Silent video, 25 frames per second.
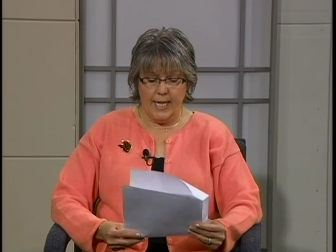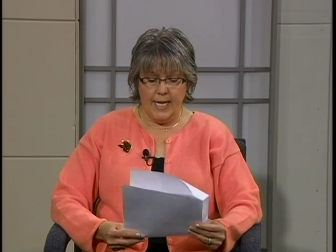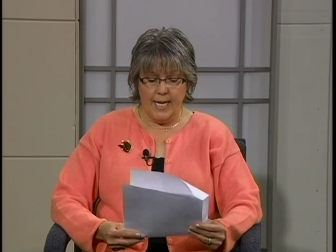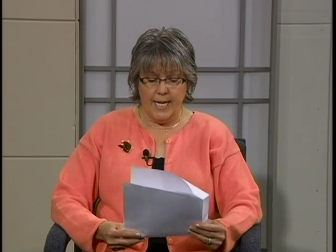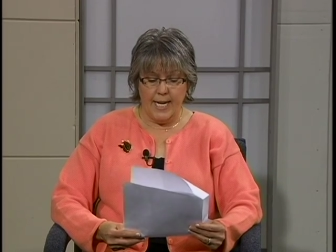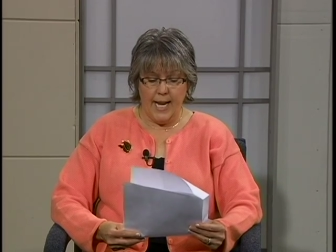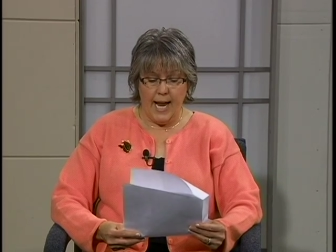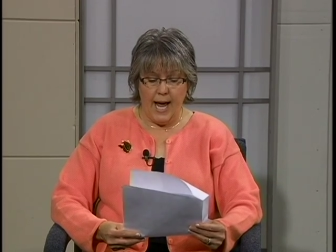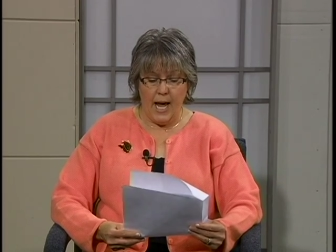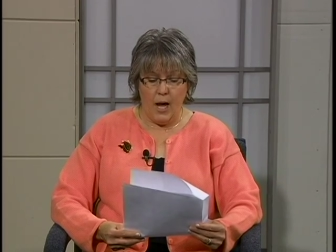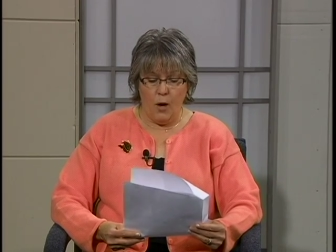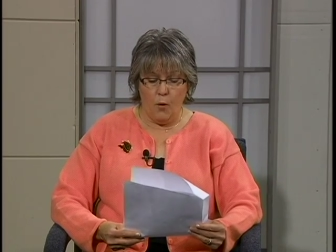and
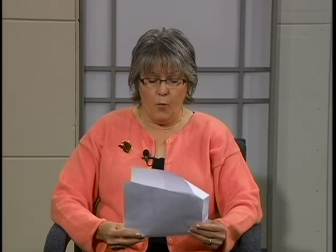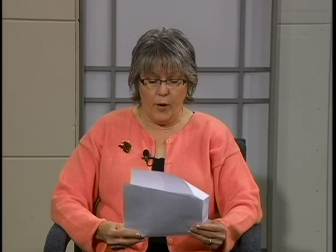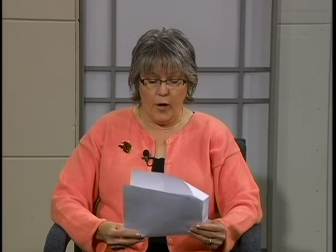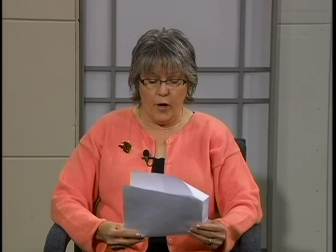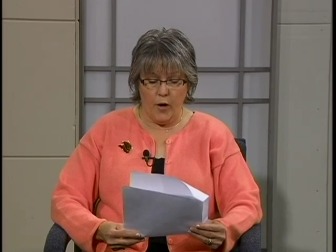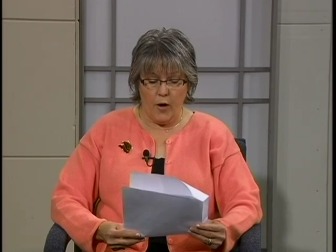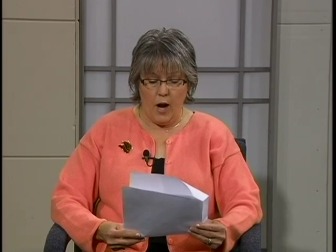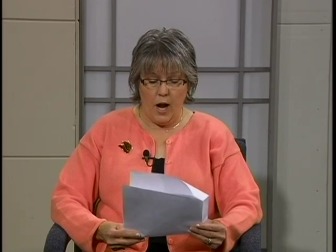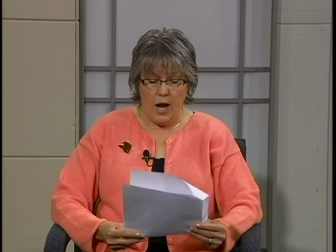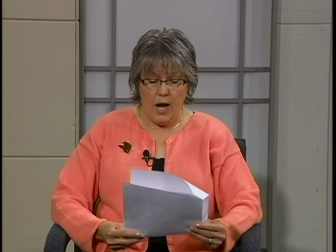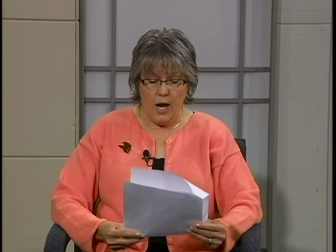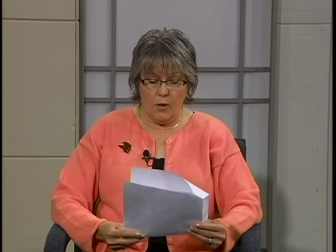now
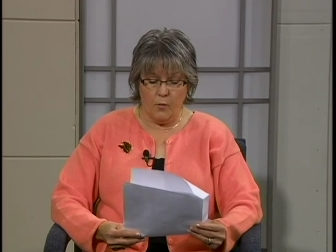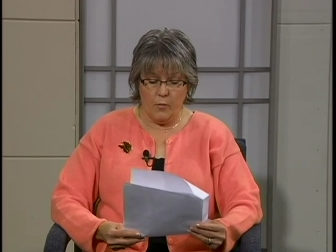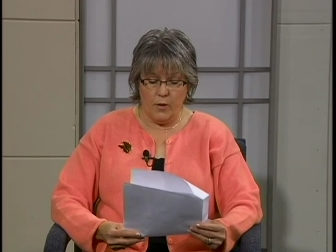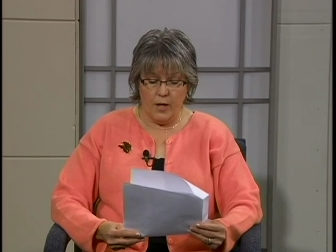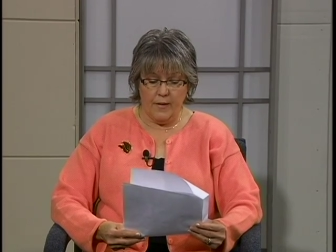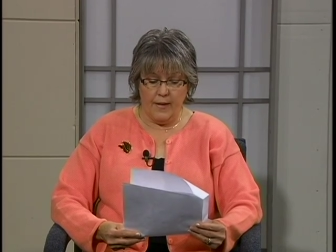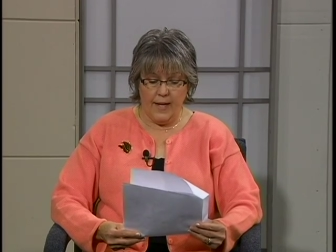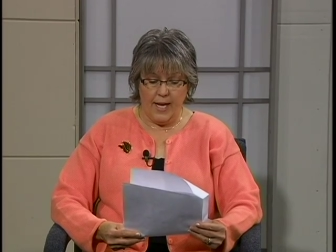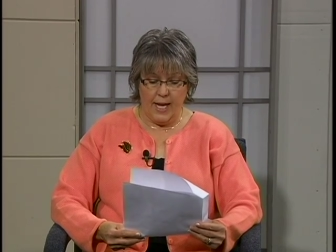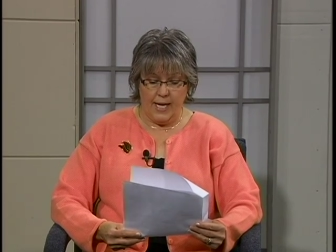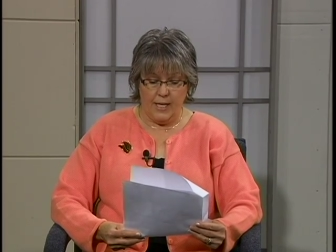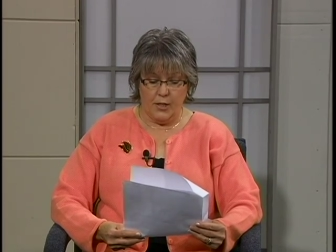we're on one
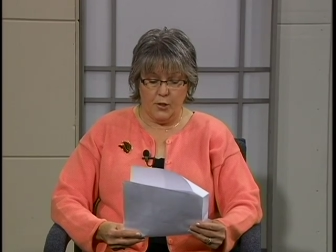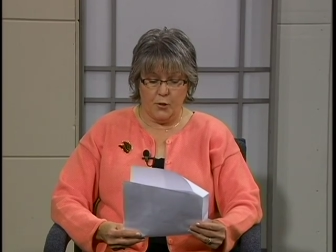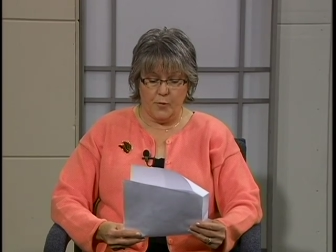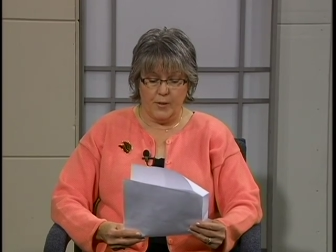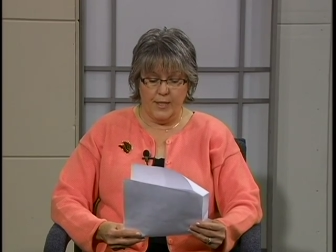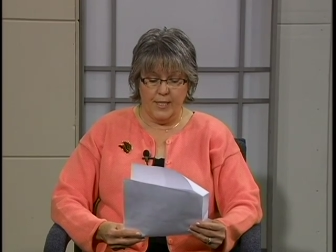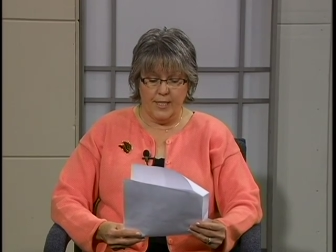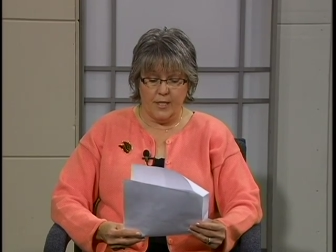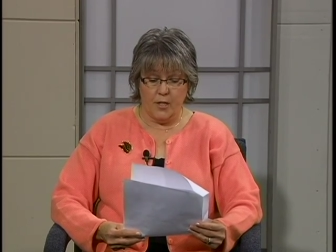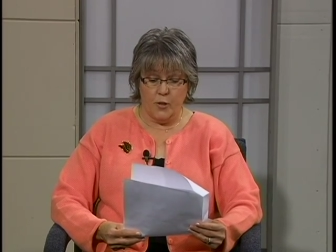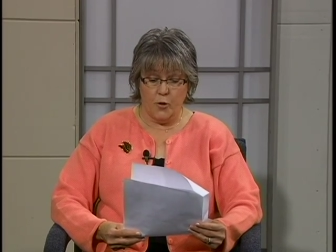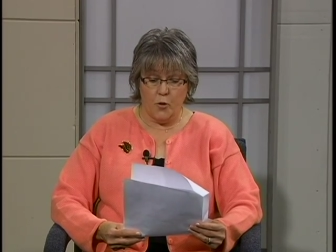of the
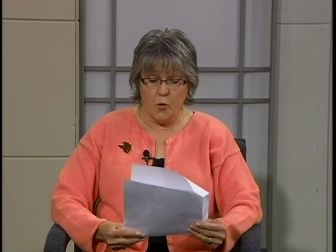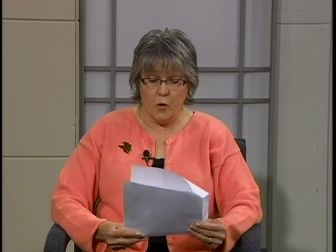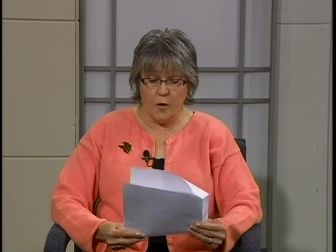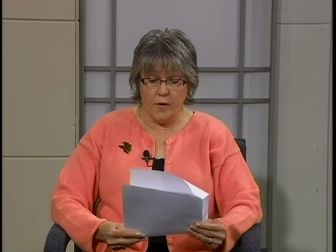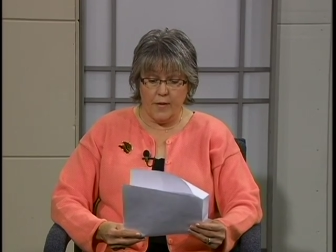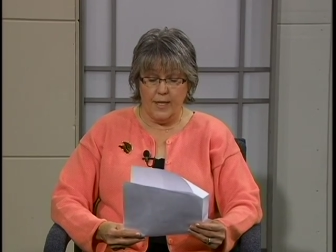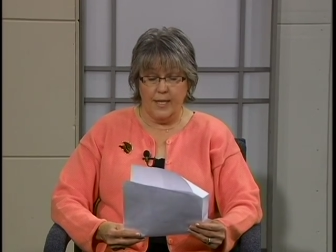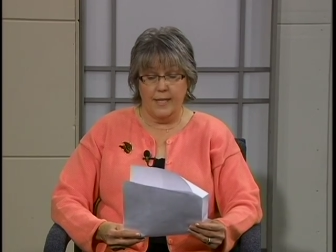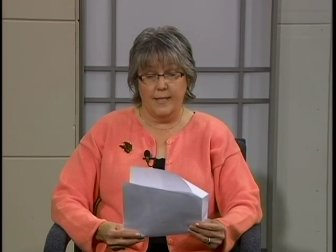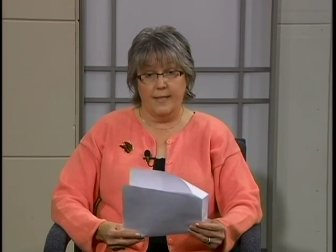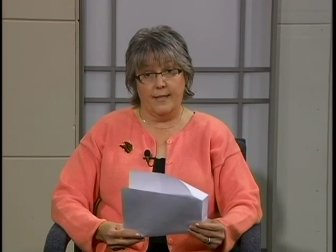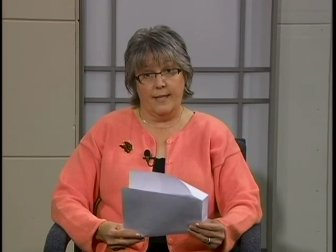entries, the
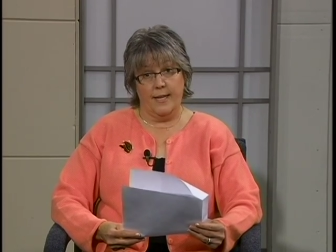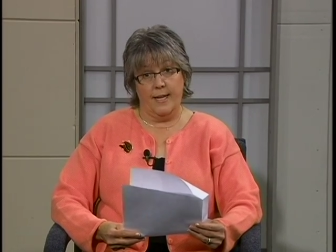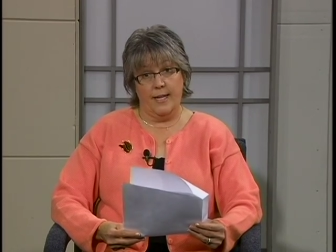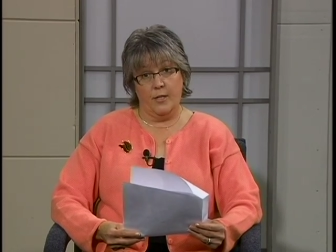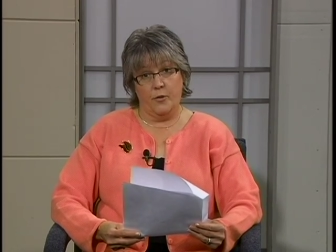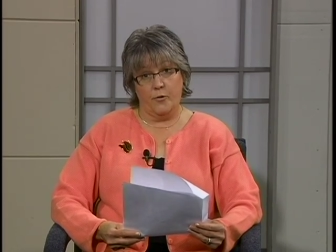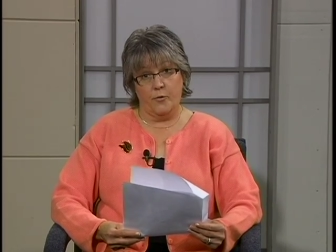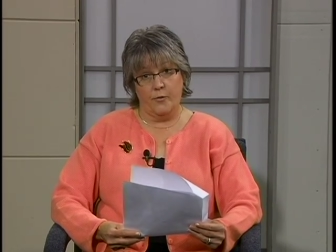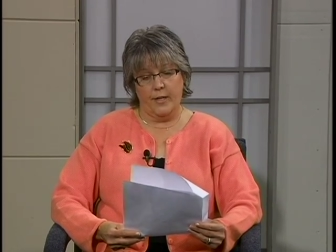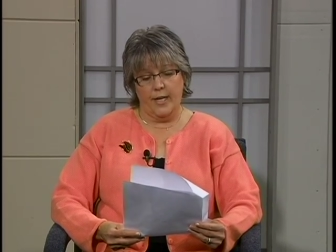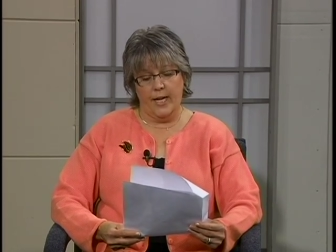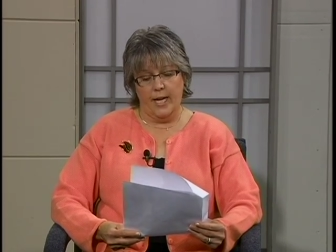northeast
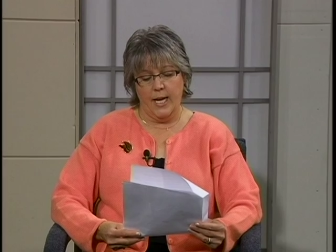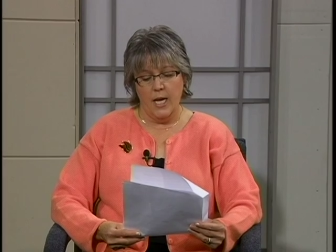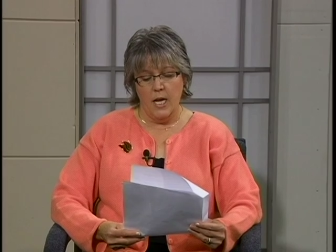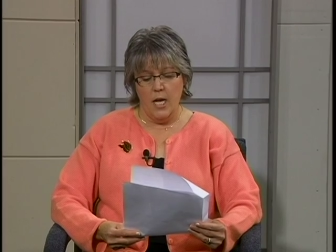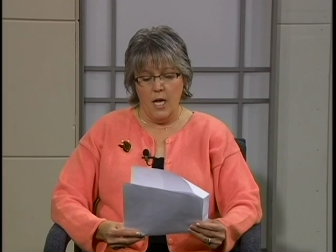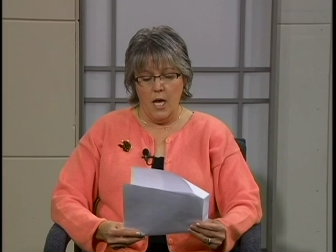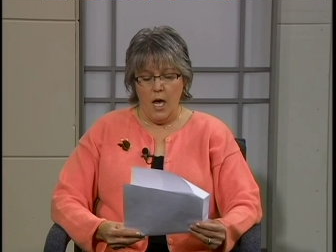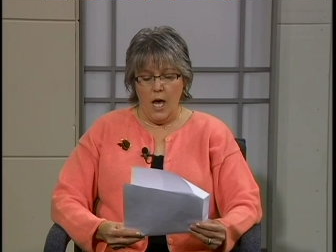entry,